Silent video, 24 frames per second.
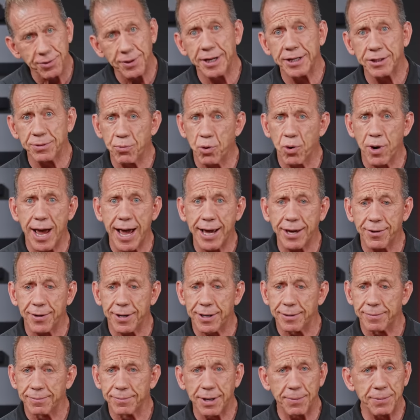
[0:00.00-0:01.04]
and it's more
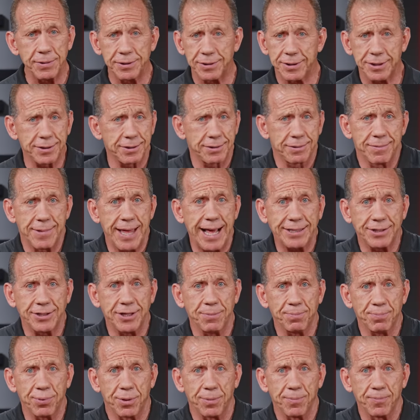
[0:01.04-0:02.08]
accurate. I mean, just that
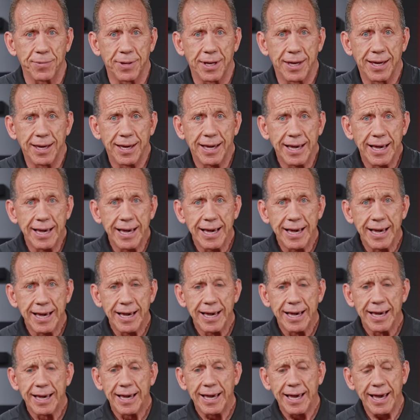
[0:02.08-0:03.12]
simple.
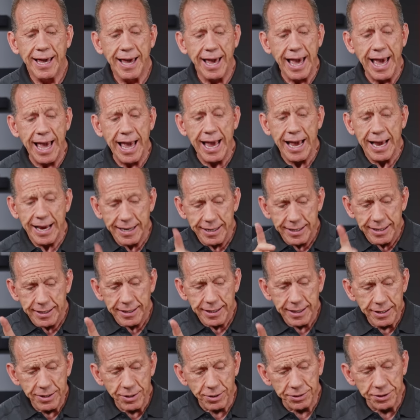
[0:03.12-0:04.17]
And
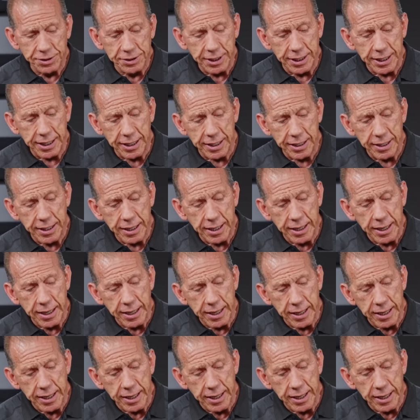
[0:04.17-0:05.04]
you'll see